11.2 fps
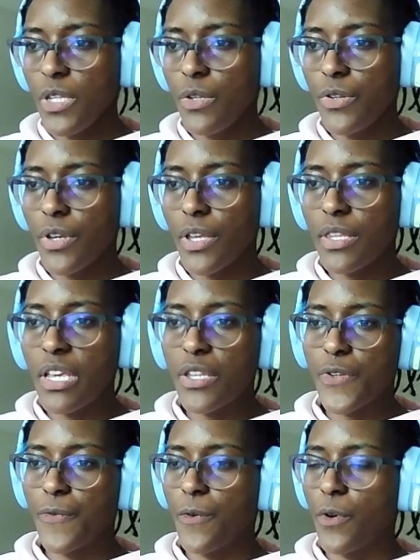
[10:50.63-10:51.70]
So yeah,
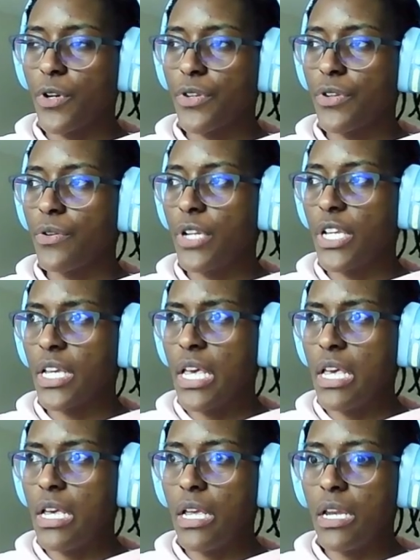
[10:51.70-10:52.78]
thanks for tuning
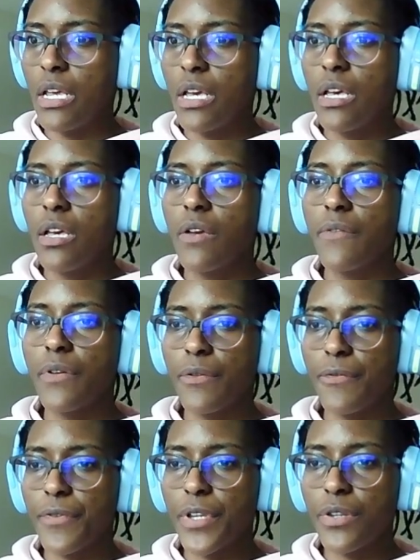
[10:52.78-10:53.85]
in. Feel
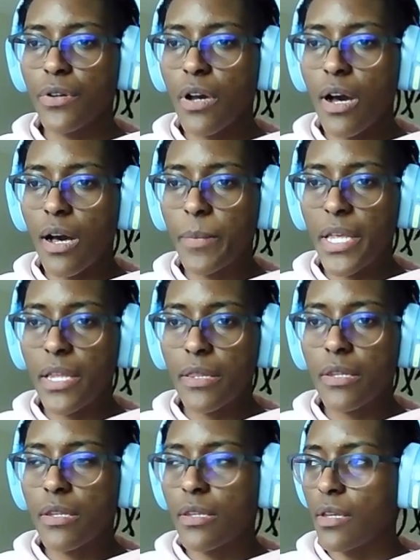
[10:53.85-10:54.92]
free to
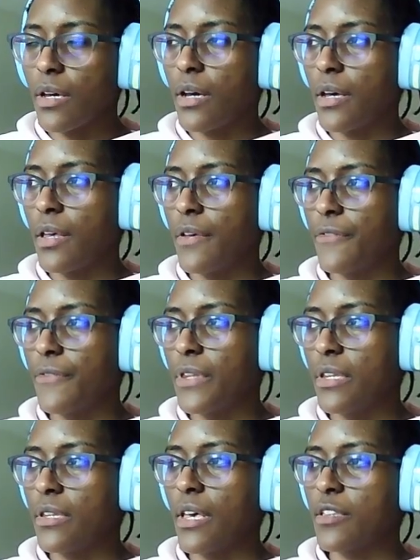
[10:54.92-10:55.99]
comment if
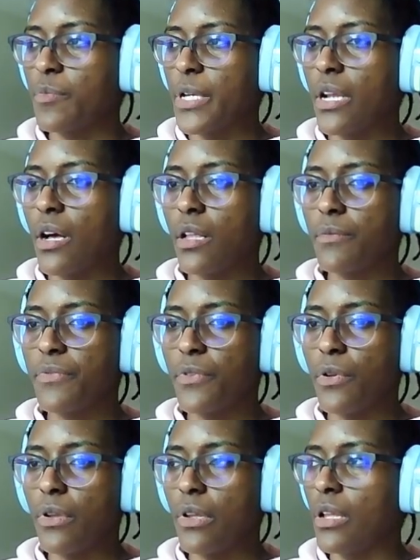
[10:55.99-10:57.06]
this has been
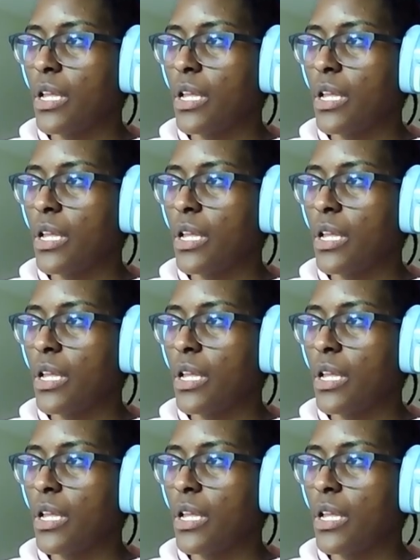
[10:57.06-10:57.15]
helpful,